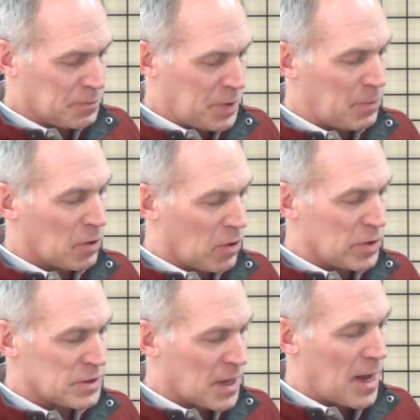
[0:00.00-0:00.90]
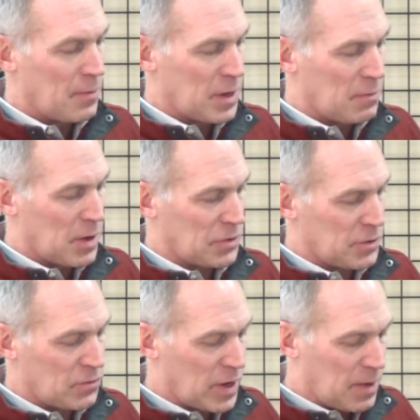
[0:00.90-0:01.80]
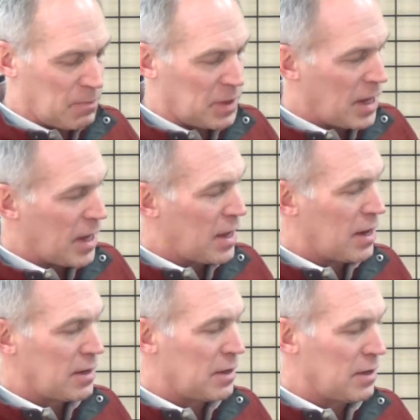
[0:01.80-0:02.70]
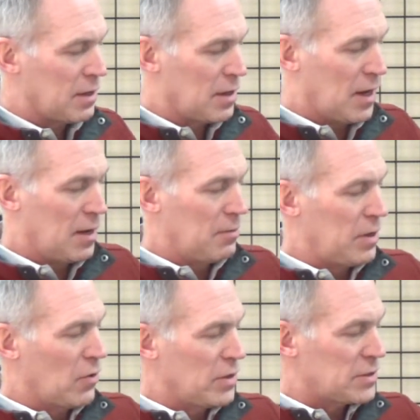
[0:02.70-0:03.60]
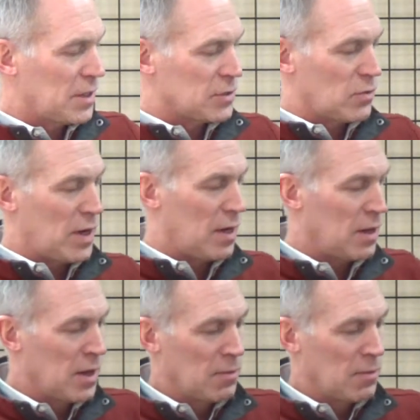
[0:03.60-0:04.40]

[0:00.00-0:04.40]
People always comment about the drape and the hand, and it always sells well.